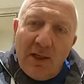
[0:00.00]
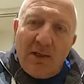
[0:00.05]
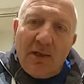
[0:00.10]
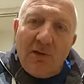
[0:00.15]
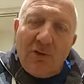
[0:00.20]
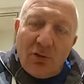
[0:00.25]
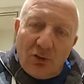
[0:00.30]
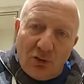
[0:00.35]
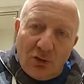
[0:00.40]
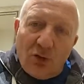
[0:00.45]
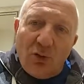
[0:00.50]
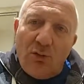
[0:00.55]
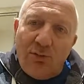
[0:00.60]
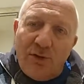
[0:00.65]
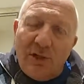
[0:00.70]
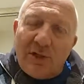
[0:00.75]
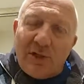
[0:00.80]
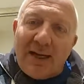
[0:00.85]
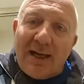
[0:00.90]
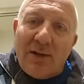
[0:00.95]
You've got to love
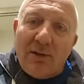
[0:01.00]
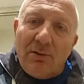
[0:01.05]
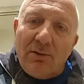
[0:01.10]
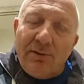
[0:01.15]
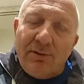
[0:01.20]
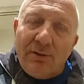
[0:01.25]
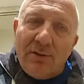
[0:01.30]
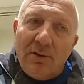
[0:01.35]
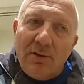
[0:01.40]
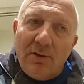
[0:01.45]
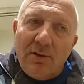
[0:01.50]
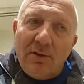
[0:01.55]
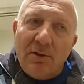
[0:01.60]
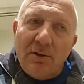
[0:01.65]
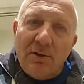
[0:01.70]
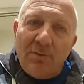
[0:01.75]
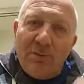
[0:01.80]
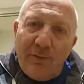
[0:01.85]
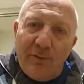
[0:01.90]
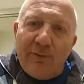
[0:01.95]
yourself
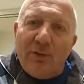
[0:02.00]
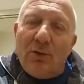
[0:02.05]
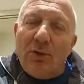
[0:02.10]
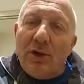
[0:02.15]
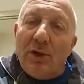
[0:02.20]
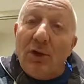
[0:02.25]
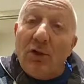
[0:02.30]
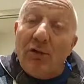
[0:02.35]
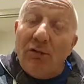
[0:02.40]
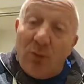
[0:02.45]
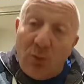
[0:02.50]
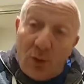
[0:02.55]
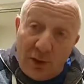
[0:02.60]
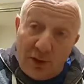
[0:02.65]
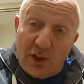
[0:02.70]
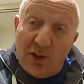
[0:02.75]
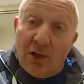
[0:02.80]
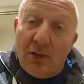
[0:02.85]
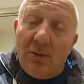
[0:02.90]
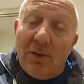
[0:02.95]
before you love what
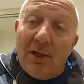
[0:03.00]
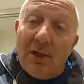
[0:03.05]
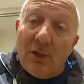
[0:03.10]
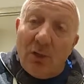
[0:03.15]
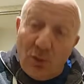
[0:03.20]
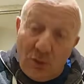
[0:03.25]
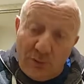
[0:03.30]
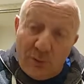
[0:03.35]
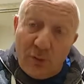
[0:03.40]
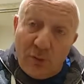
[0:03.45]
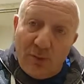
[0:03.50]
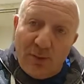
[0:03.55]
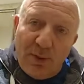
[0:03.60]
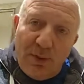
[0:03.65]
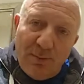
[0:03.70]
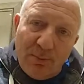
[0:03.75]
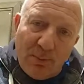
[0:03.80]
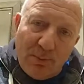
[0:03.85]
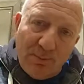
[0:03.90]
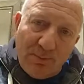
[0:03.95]
you're doing and love other
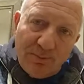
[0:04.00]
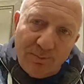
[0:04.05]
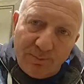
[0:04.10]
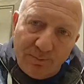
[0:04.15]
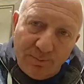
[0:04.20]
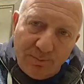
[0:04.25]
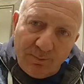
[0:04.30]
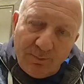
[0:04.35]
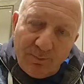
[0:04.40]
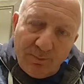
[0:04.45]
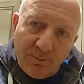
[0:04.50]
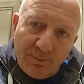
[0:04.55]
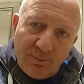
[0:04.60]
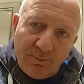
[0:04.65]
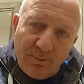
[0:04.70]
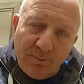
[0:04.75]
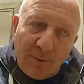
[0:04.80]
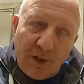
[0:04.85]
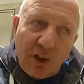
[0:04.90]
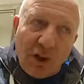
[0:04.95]
people.
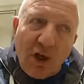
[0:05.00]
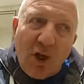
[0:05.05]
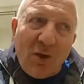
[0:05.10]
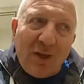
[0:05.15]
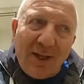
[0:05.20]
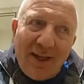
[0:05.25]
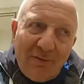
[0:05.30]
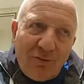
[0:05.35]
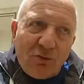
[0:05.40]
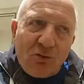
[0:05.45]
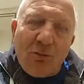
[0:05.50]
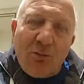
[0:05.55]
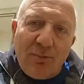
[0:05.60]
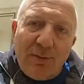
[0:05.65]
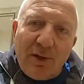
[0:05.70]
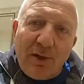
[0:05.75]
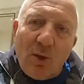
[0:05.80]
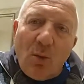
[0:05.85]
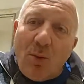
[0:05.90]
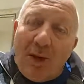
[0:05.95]
You can't give
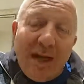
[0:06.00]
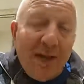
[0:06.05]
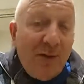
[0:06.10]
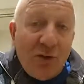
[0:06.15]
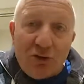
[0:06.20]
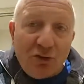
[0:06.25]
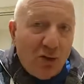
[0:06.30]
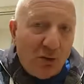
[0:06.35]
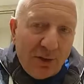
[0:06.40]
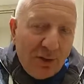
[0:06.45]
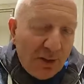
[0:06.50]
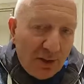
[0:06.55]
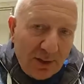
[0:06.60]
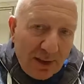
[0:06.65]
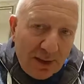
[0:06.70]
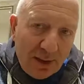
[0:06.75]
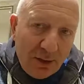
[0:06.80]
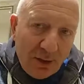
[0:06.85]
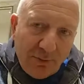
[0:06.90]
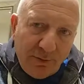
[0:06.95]
something away that's not
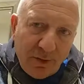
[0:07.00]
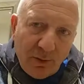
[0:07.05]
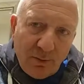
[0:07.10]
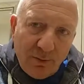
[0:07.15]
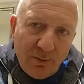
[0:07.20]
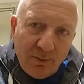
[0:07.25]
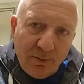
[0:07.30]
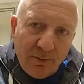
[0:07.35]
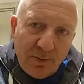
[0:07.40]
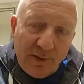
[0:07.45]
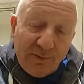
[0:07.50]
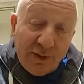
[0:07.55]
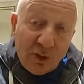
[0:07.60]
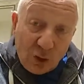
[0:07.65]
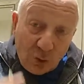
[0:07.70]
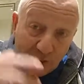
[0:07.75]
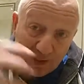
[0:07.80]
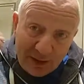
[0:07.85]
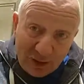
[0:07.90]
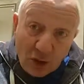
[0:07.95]
inside of you. If you
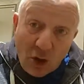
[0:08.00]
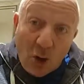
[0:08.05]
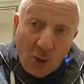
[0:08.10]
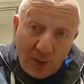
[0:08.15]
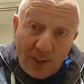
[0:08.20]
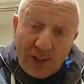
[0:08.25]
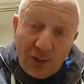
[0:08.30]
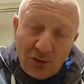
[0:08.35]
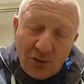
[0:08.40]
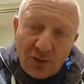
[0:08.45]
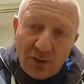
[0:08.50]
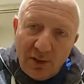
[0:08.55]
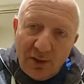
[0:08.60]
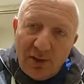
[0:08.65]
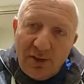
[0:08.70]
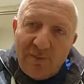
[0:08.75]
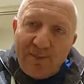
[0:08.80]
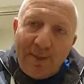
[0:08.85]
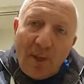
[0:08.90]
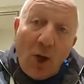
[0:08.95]
squeeze an orange,
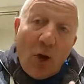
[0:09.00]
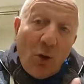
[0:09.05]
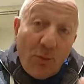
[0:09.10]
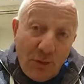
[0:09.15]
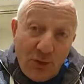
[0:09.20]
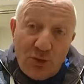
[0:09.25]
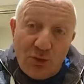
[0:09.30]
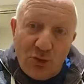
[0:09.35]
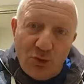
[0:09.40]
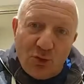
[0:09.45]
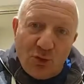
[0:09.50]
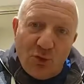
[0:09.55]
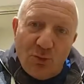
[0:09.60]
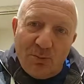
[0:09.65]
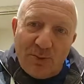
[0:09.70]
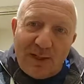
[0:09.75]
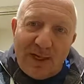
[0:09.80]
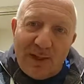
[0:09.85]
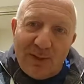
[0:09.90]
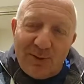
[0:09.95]
orange juice
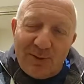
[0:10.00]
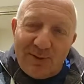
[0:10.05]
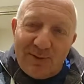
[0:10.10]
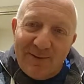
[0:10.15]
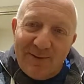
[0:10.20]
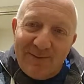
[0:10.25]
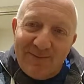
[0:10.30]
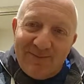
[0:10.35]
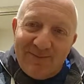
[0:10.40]
comes out.